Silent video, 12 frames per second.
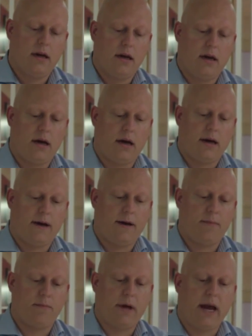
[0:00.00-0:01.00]

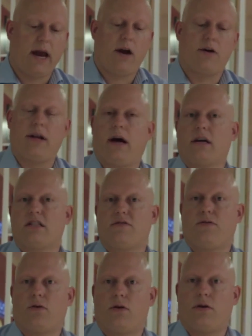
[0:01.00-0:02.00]
air ducts
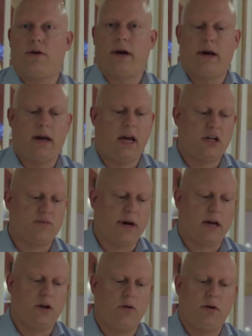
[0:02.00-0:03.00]
for
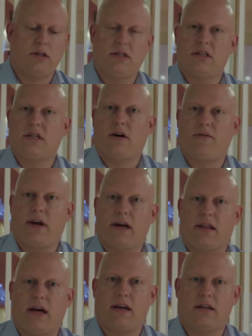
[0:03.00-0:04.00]
HVAC units and stuff like
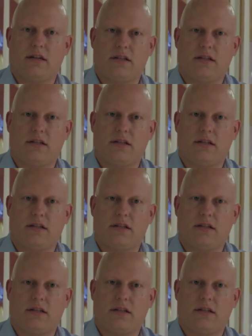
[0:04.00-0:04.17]
that, and